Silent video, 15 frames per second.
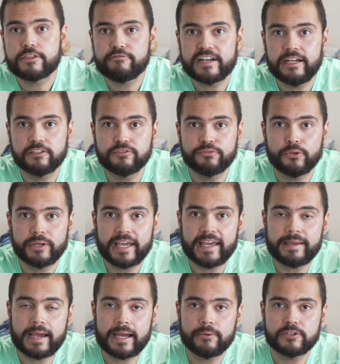
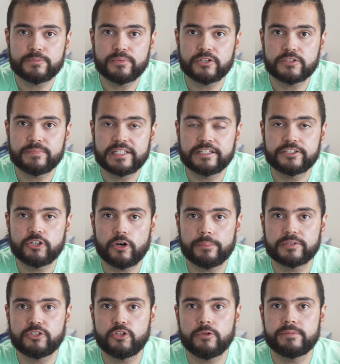348 hours puts me in the
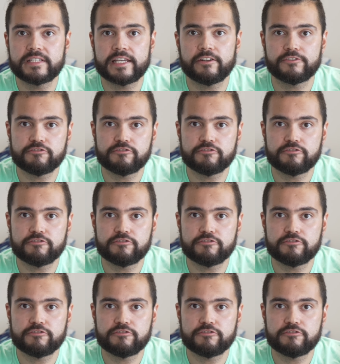top 2%